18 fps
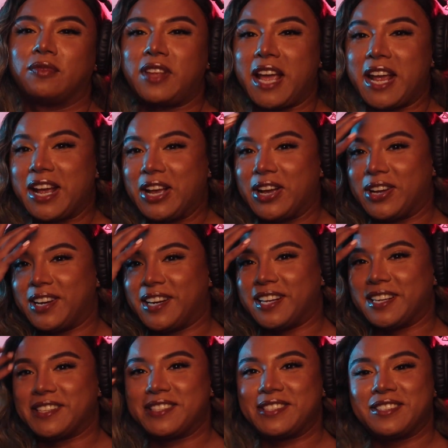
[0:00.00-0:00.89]
Thank
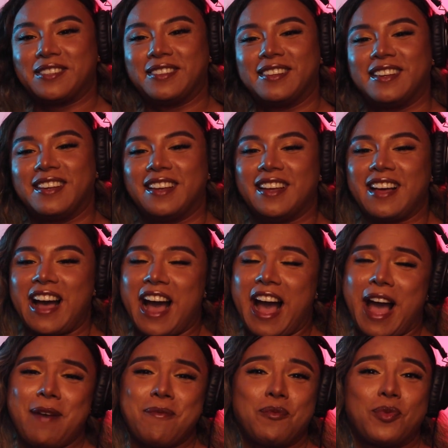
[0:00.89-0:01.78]
goodness.
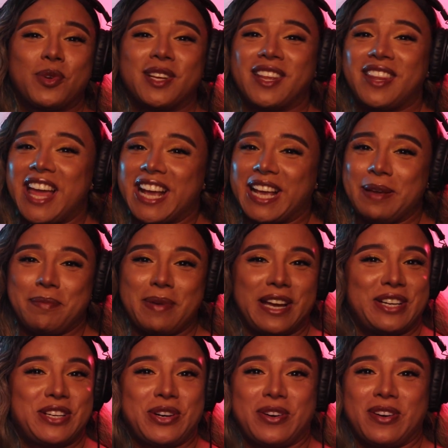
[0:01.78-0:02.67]
I'm really liking
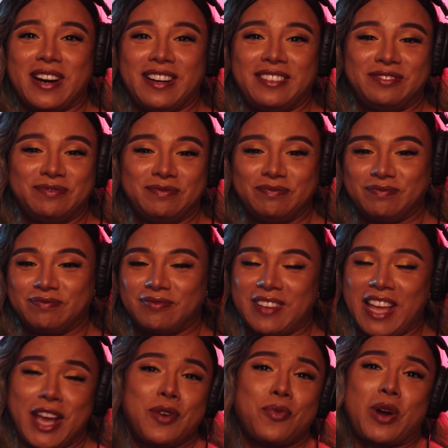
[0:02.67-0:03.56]
Pandora
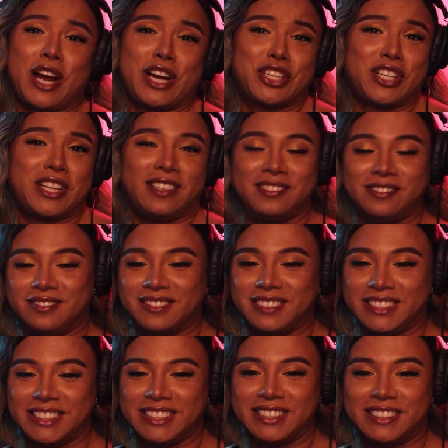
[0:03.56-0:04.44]
and Raja.
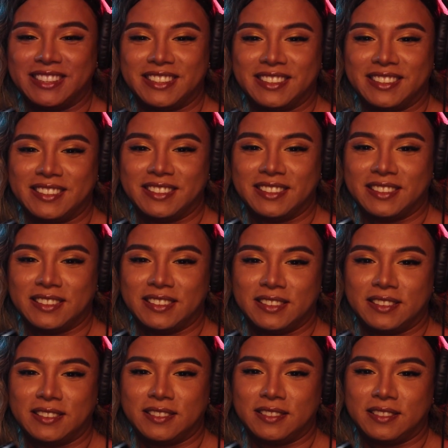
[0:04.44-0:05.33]

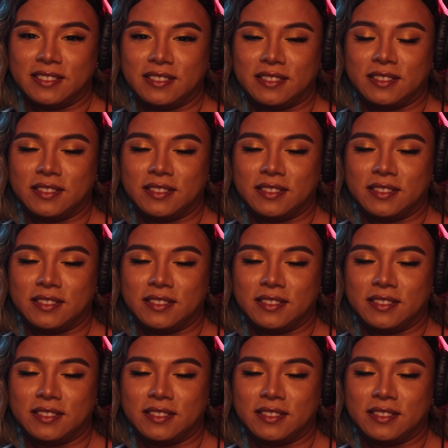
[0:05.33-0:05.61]
Scarlet.